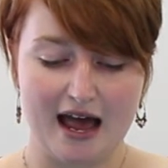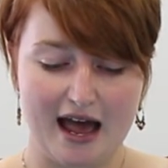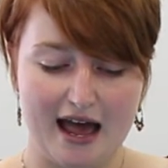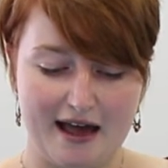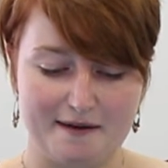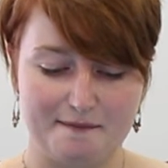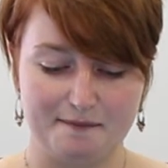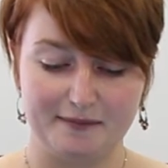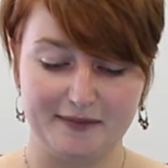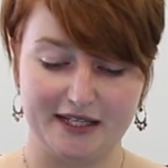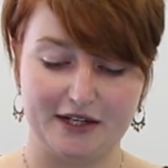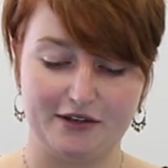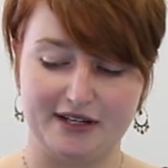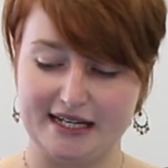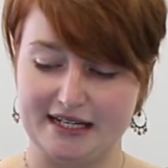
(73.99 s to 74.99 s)

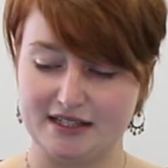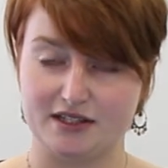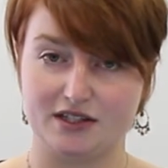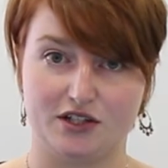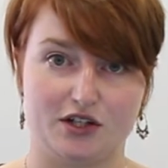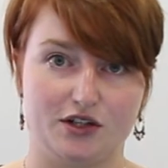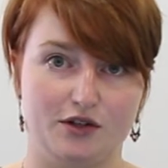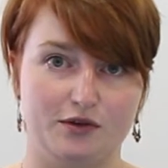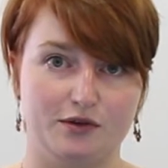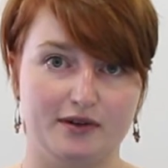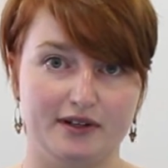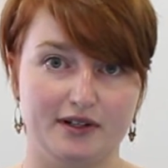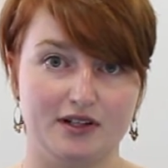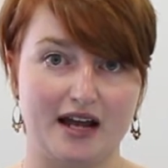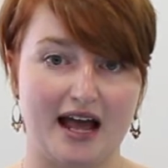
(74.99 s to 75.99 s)
you need to
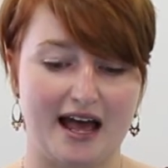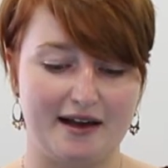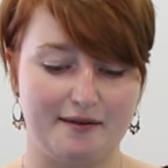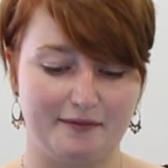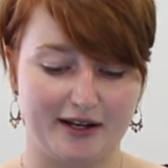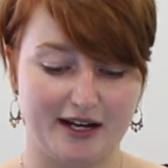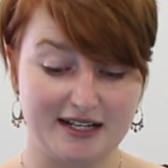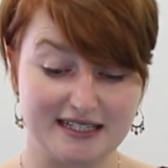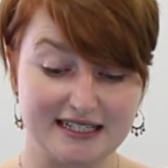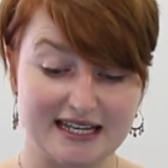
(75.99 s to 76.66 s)
cut